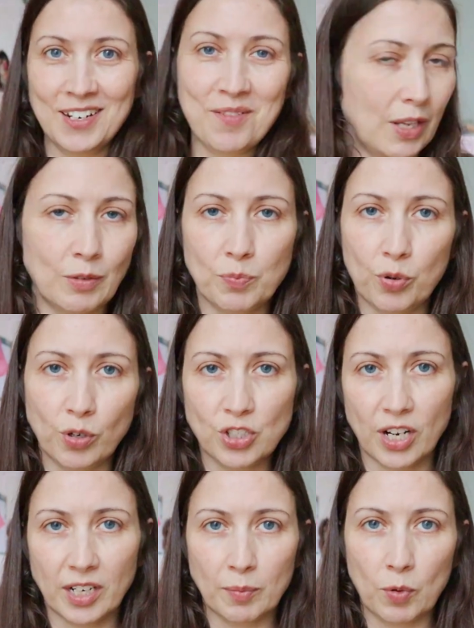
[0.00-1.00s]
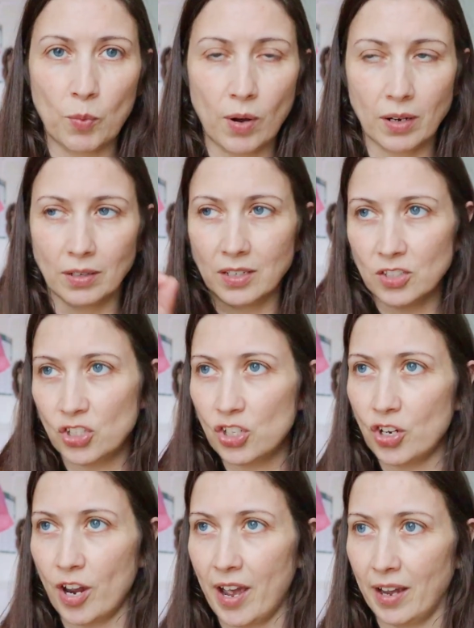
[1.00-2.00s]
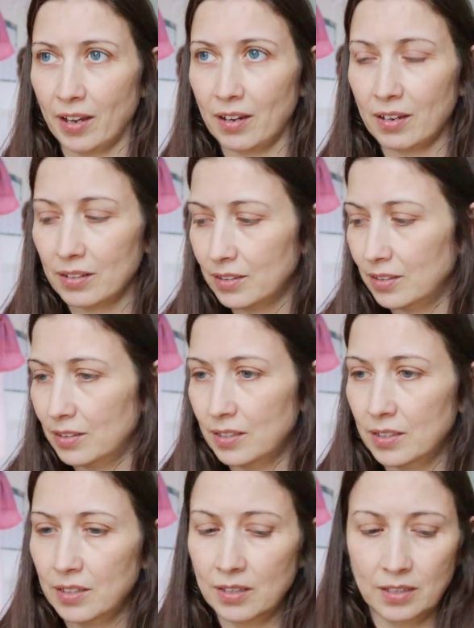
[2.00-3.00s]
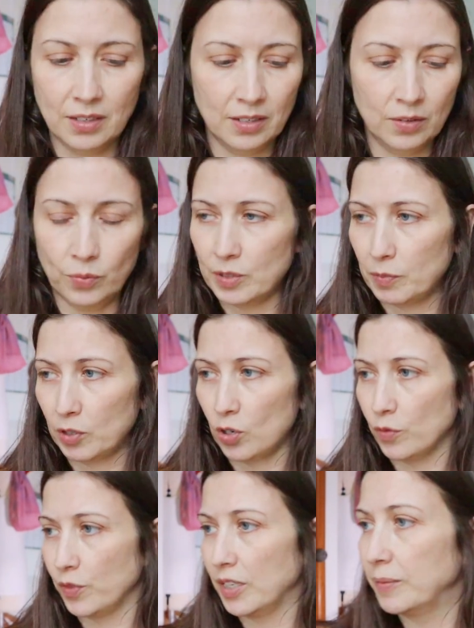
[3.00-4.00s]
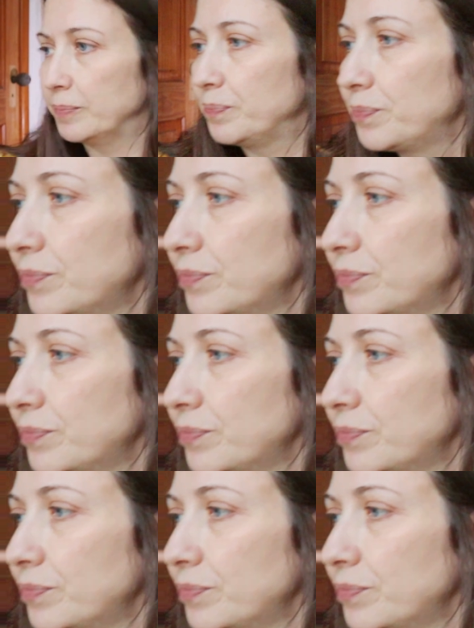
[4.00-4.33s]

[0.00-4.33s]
So that was project number 1, check. Where's my coffee?